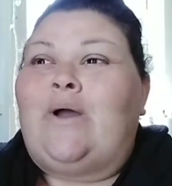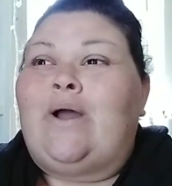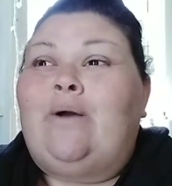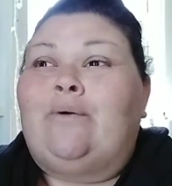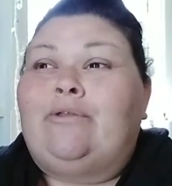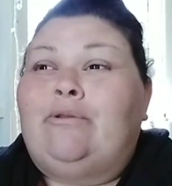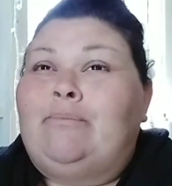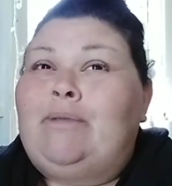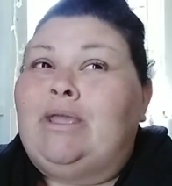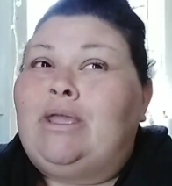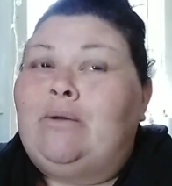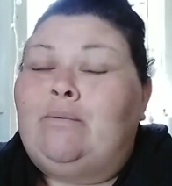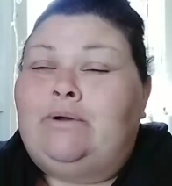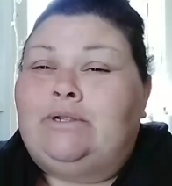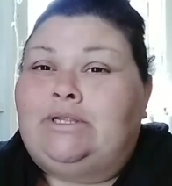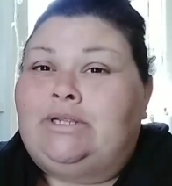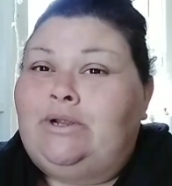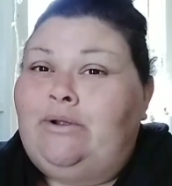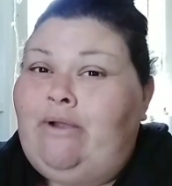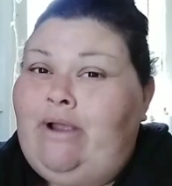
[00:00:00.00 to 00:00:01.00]
so I only make it
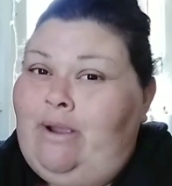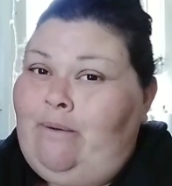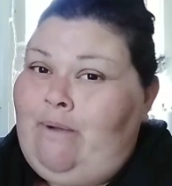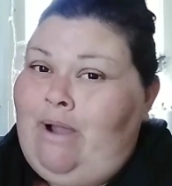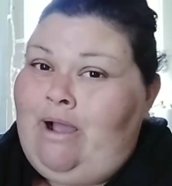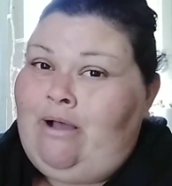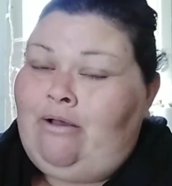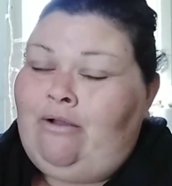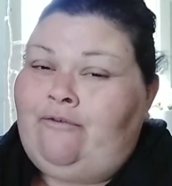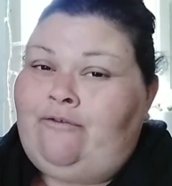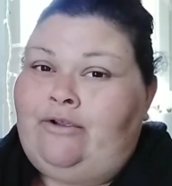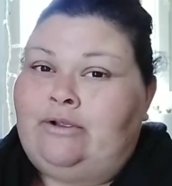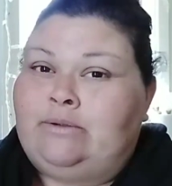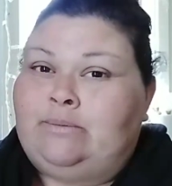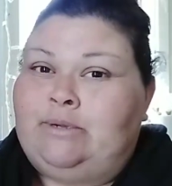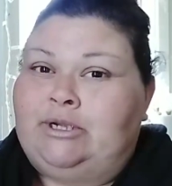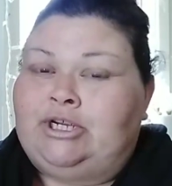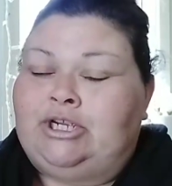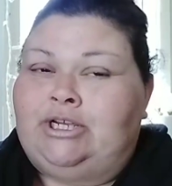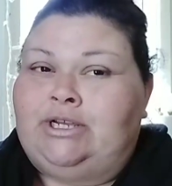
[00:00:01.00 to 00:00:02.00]
once in a great while or for
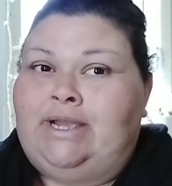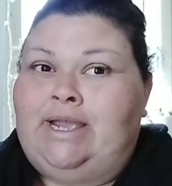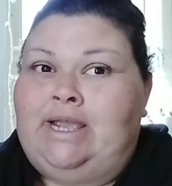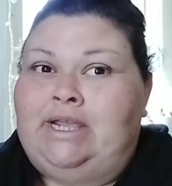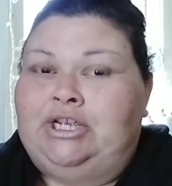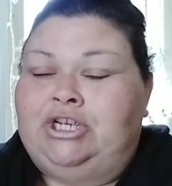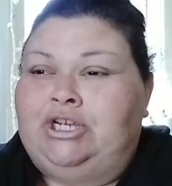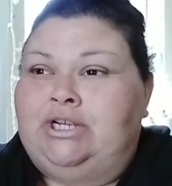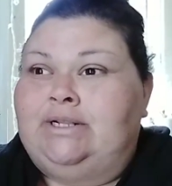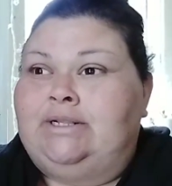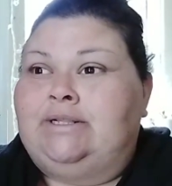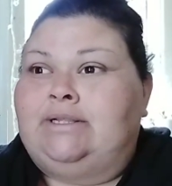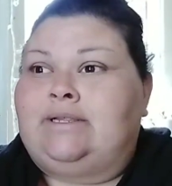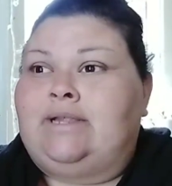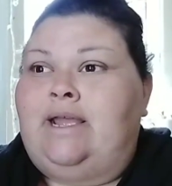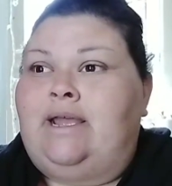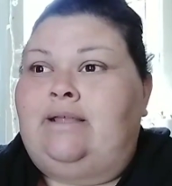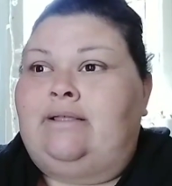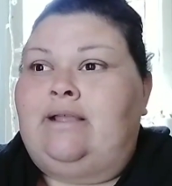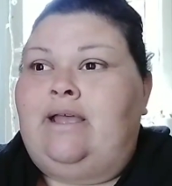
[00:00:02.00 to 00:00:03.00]
special occasions,
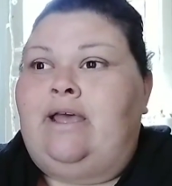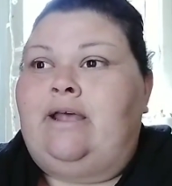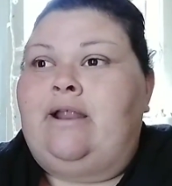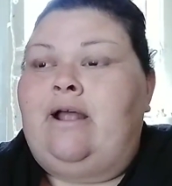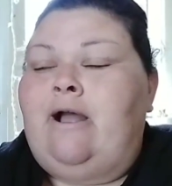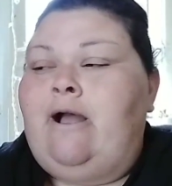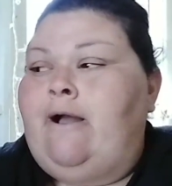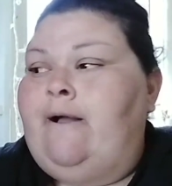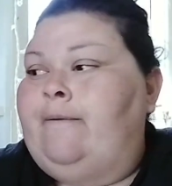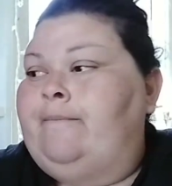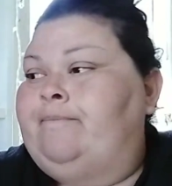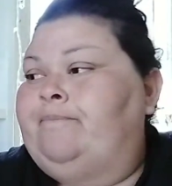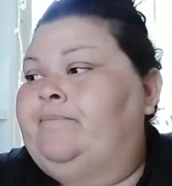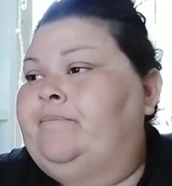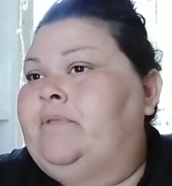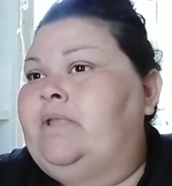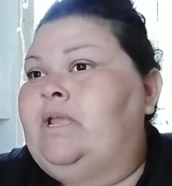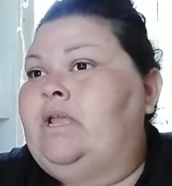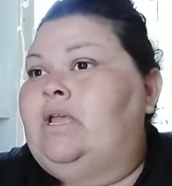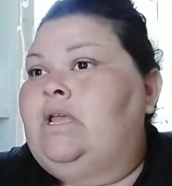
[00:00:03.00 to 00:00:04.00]
and then um,
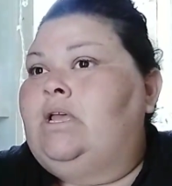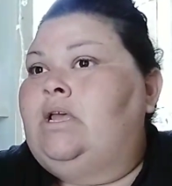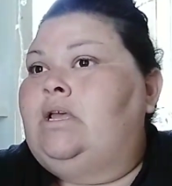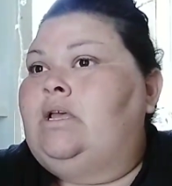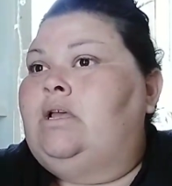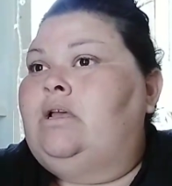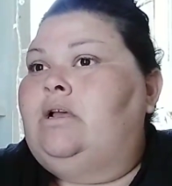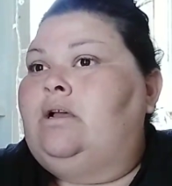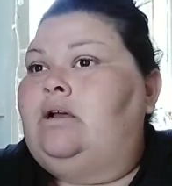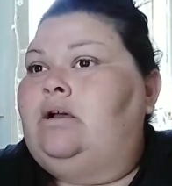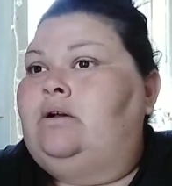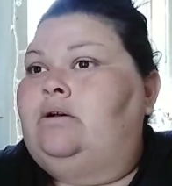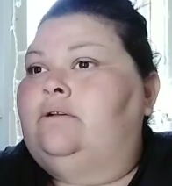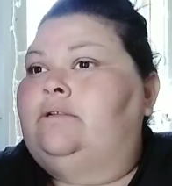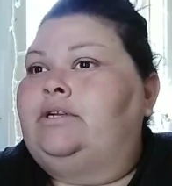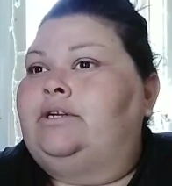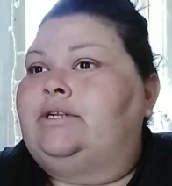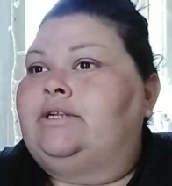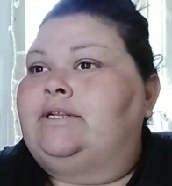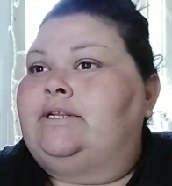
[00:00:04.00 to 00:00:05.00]
oh,
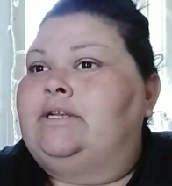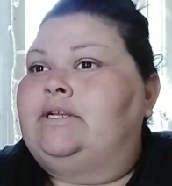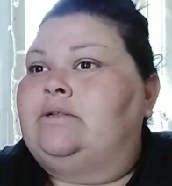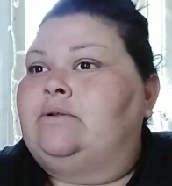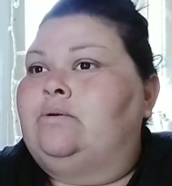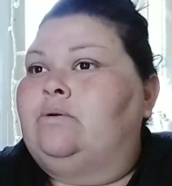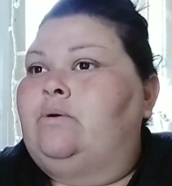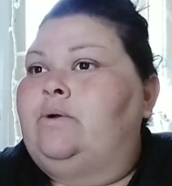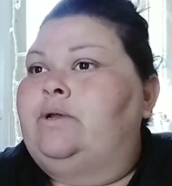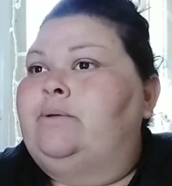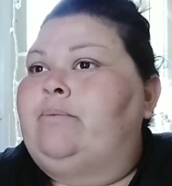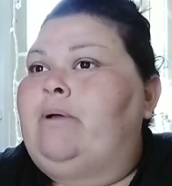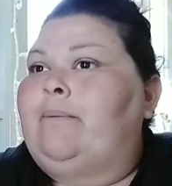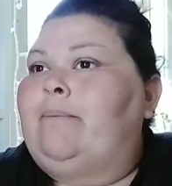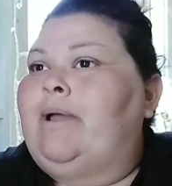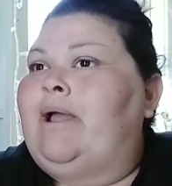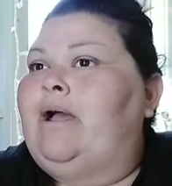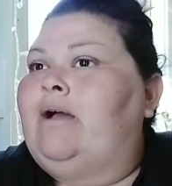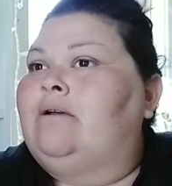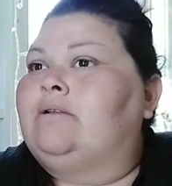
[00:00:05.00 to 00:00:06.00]
I did you going by
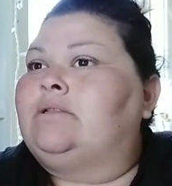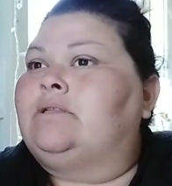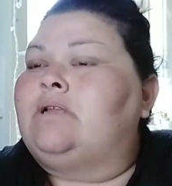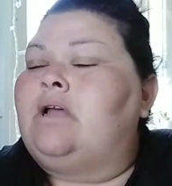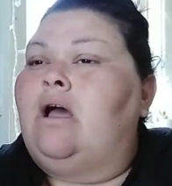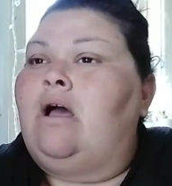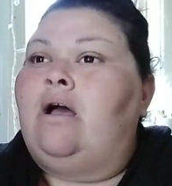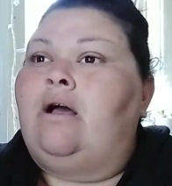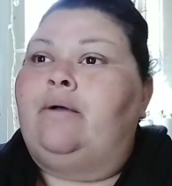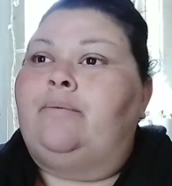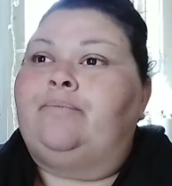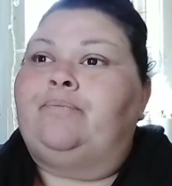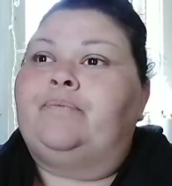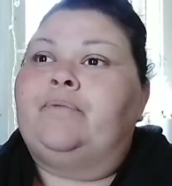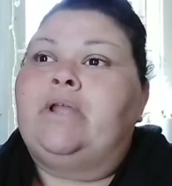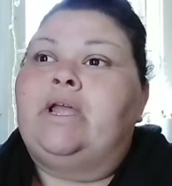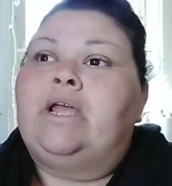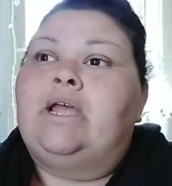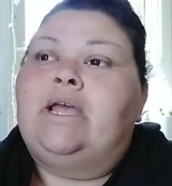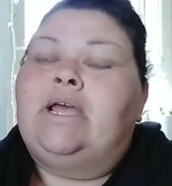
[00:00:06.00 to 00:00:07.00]
my house? Um,
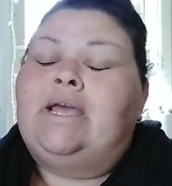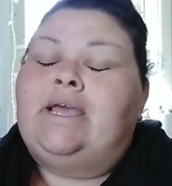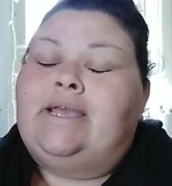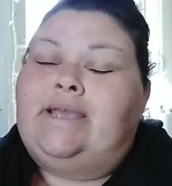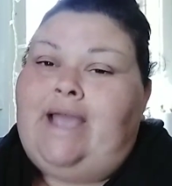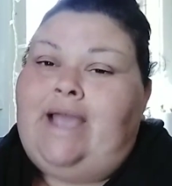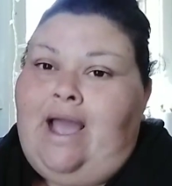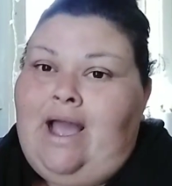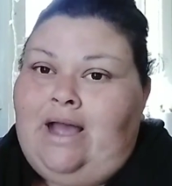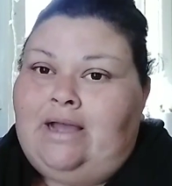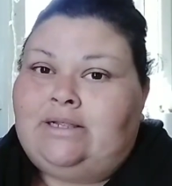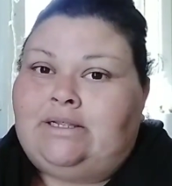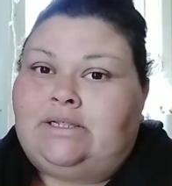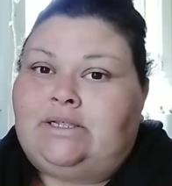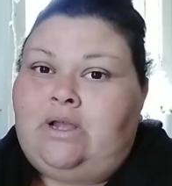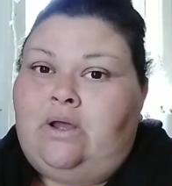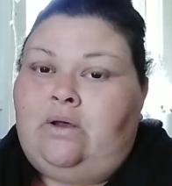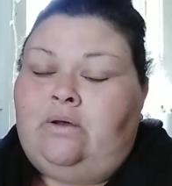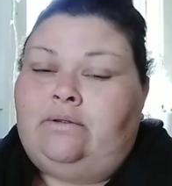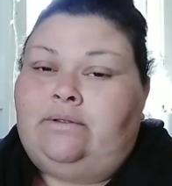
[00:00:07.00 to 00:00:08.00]
yeah,
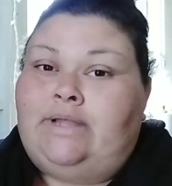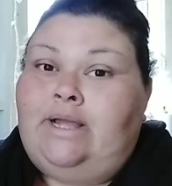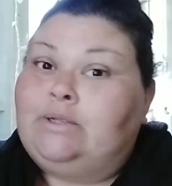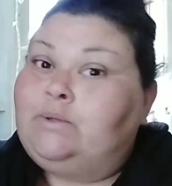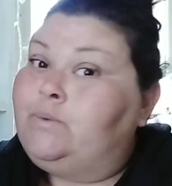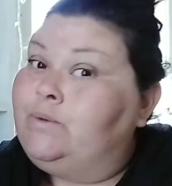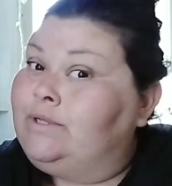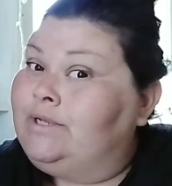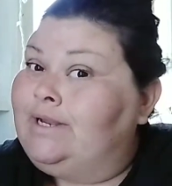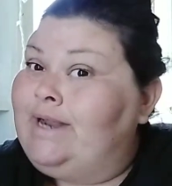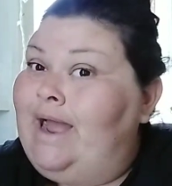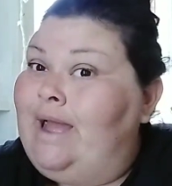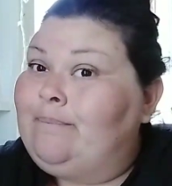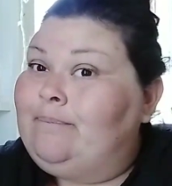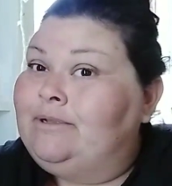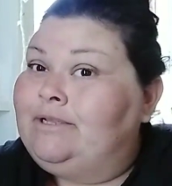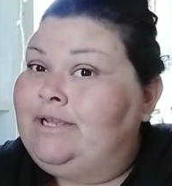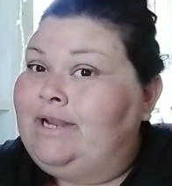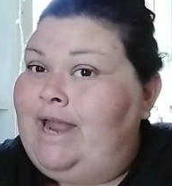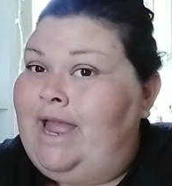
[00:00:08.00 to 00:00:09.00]
so that's what's gonna
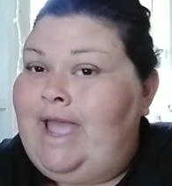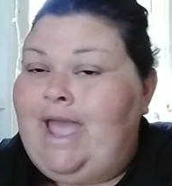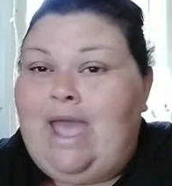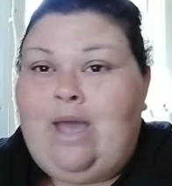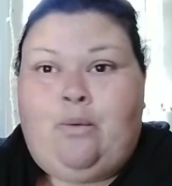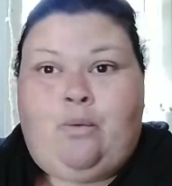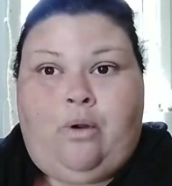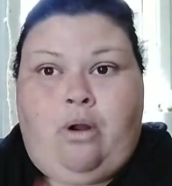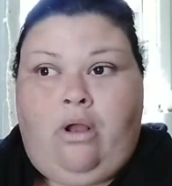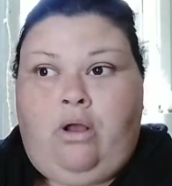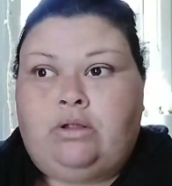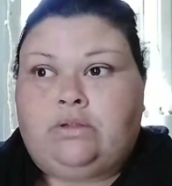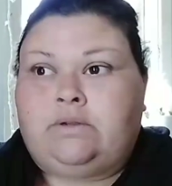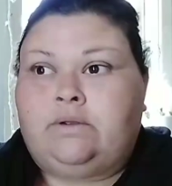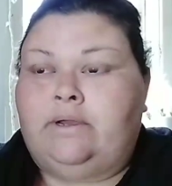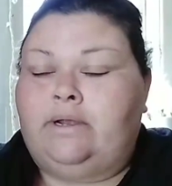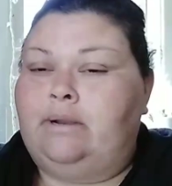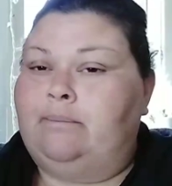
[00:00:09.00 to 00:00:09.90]
happen today, and we're also